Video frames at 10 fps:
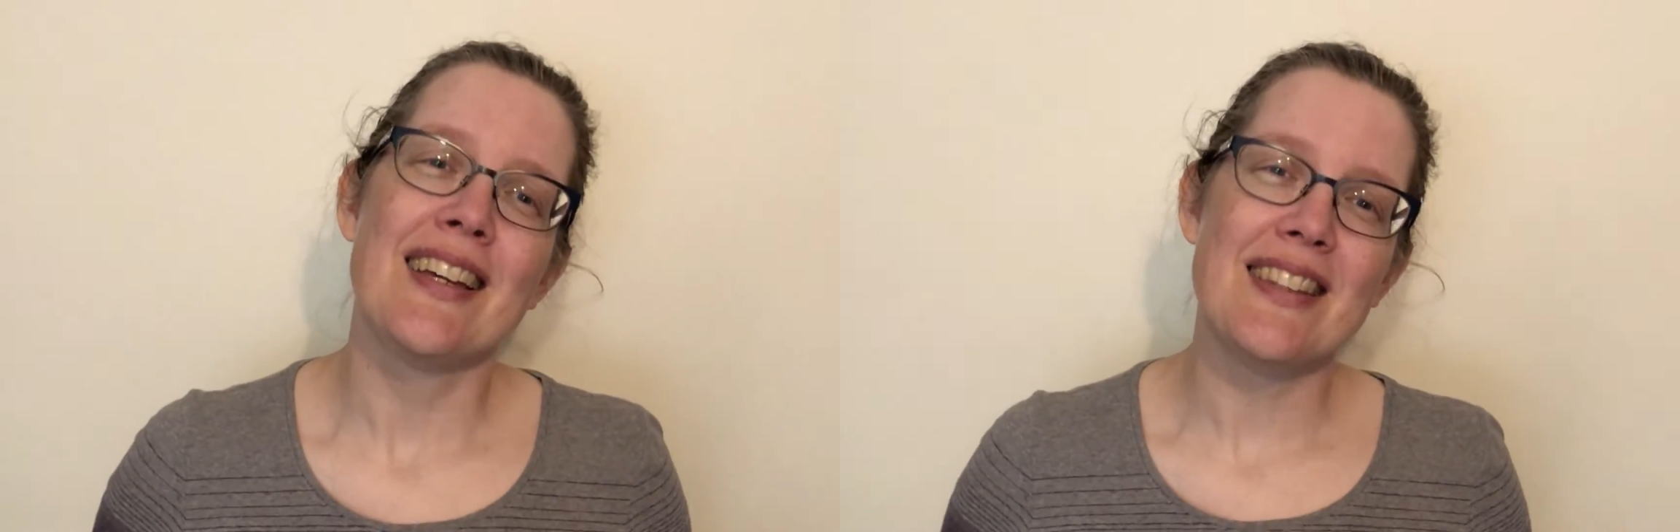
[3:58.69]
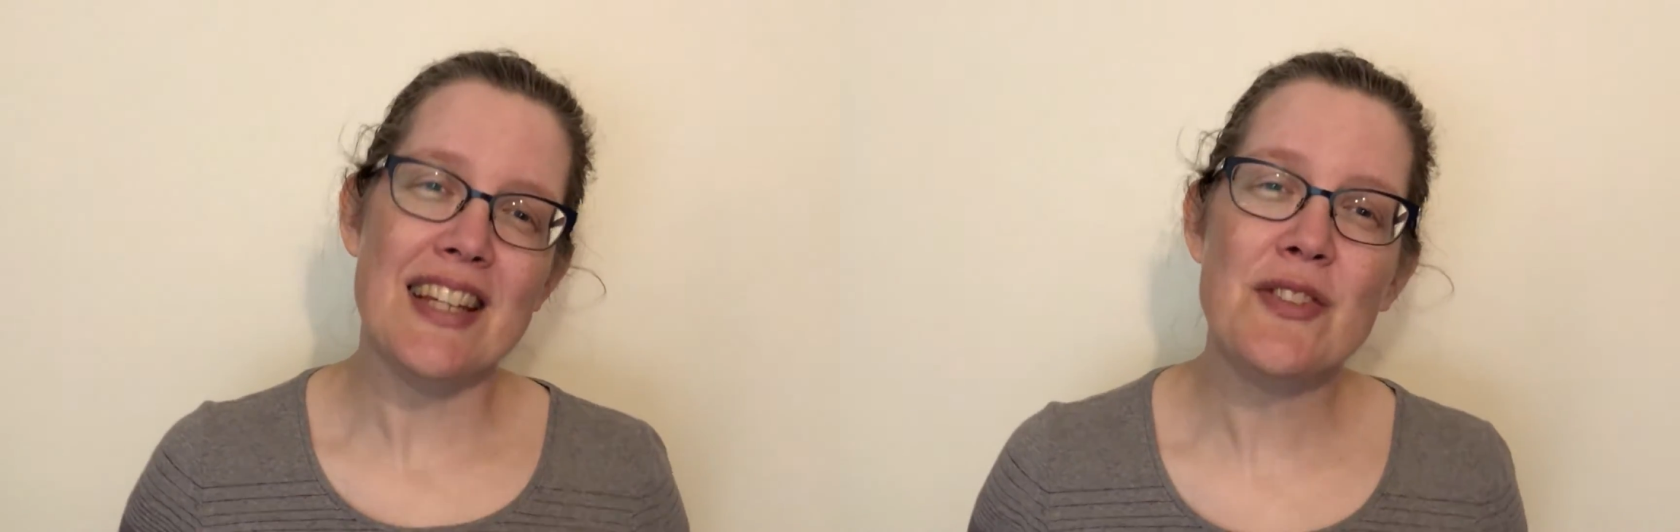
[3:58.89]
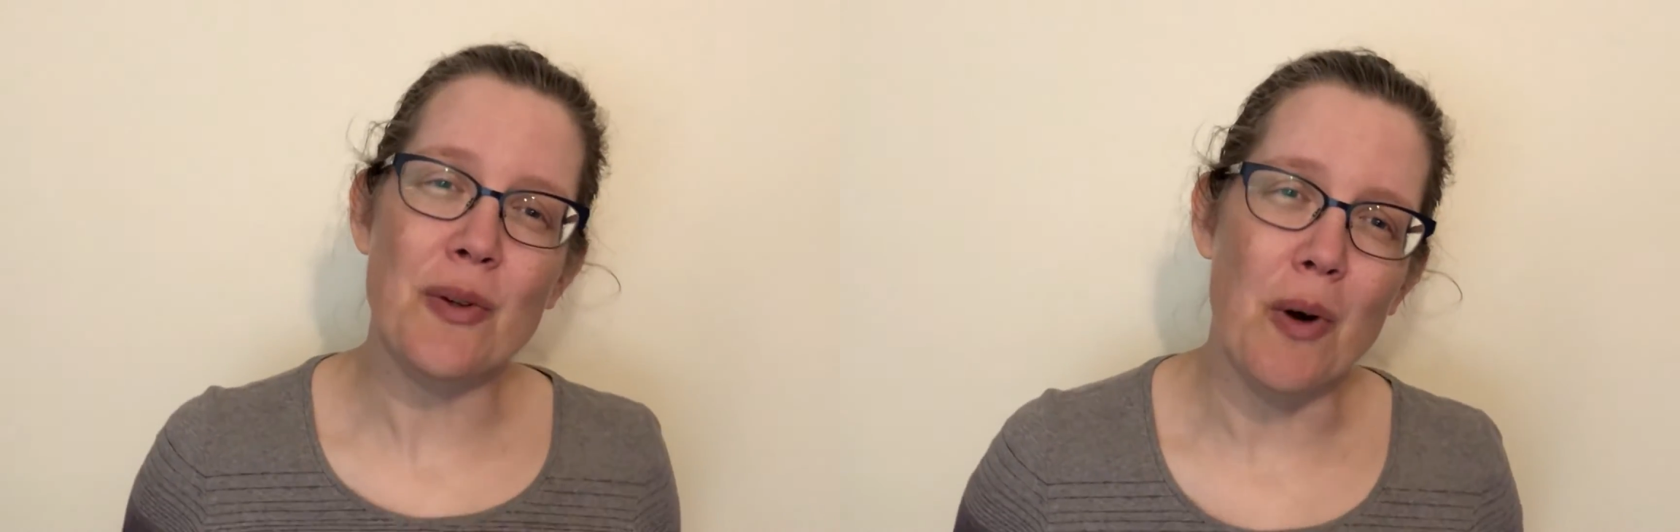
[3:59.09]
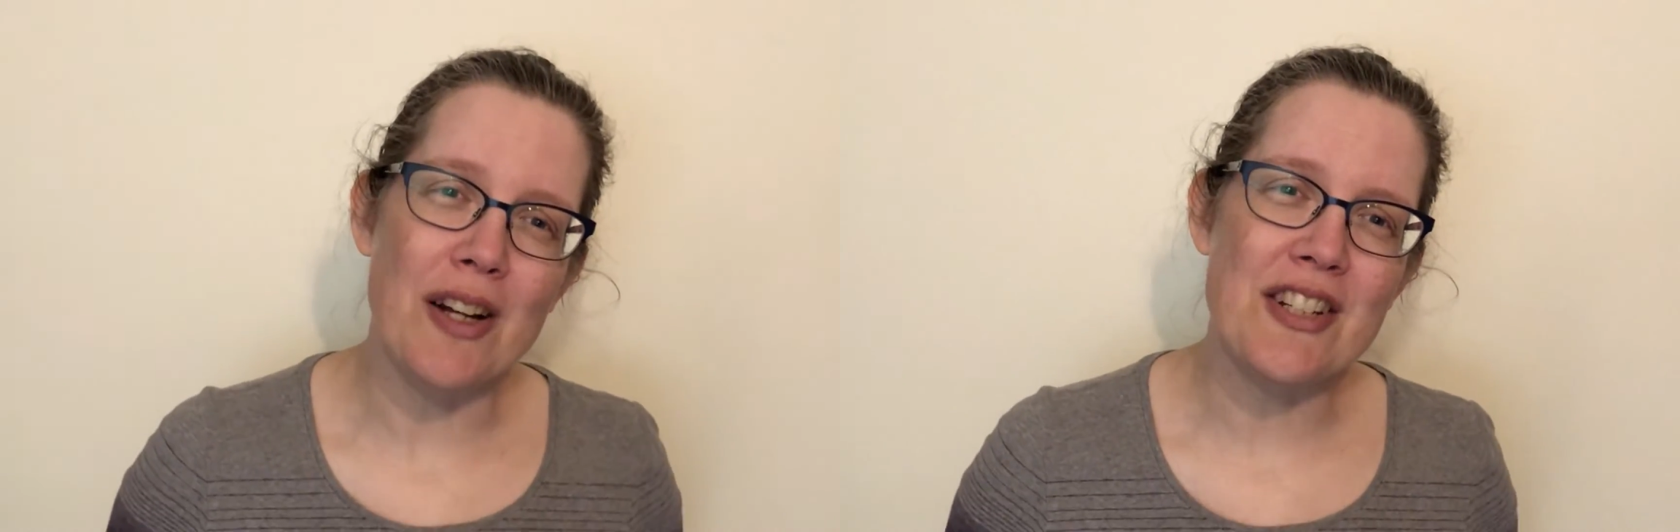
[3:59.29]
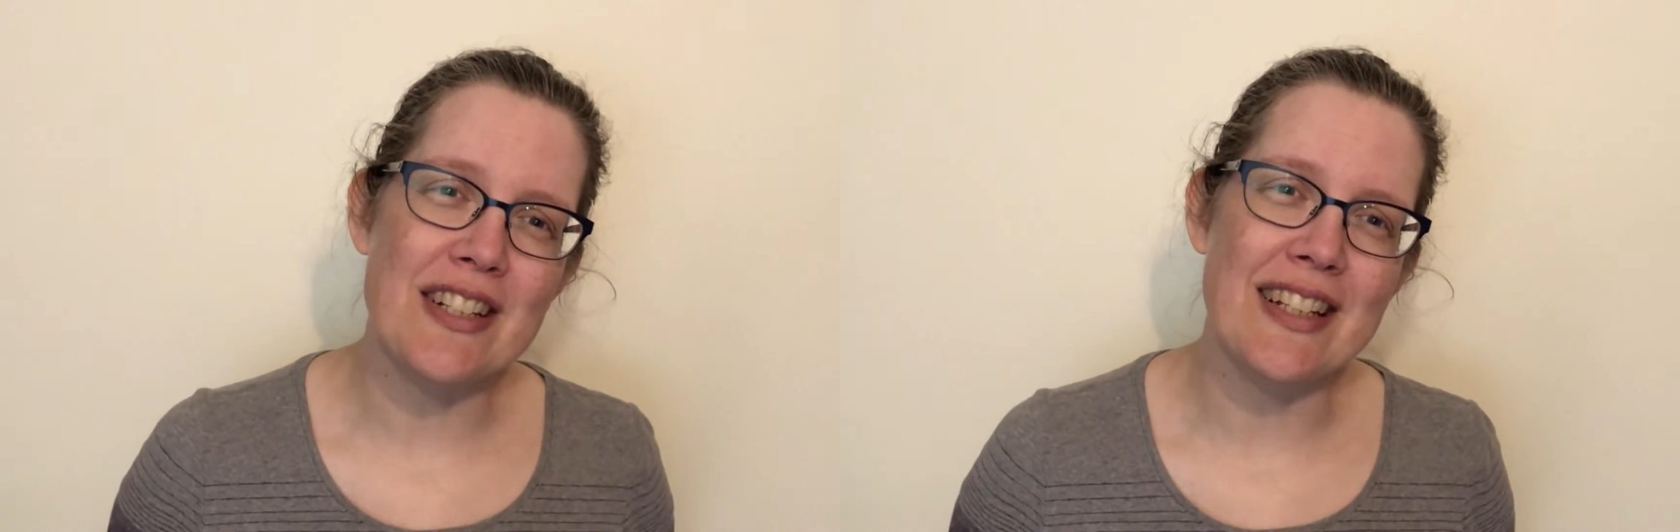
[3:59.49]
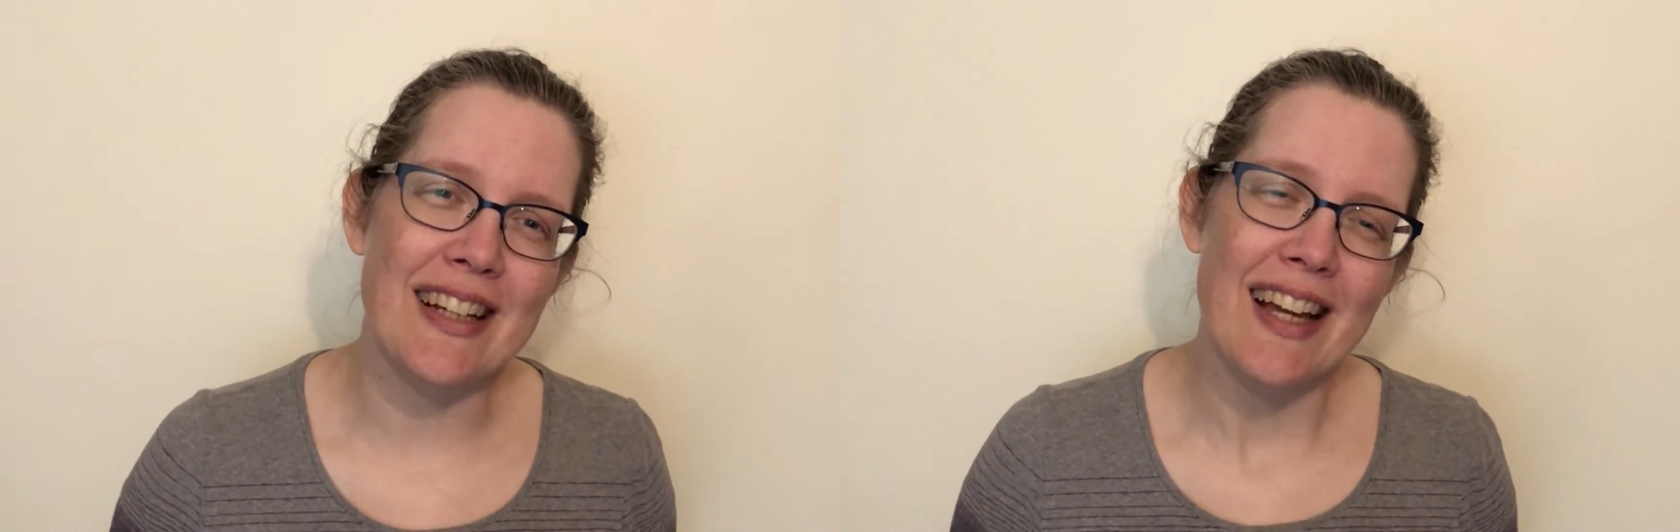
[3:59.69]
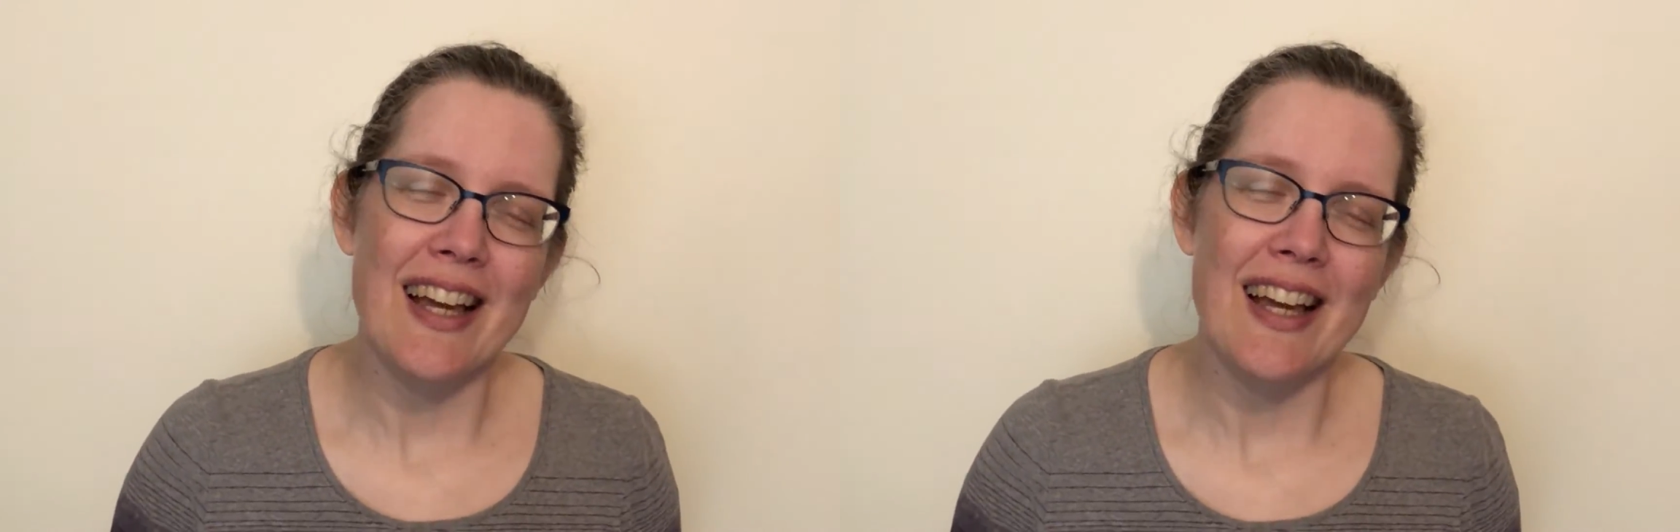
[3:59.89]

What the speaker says: Thanks for watching.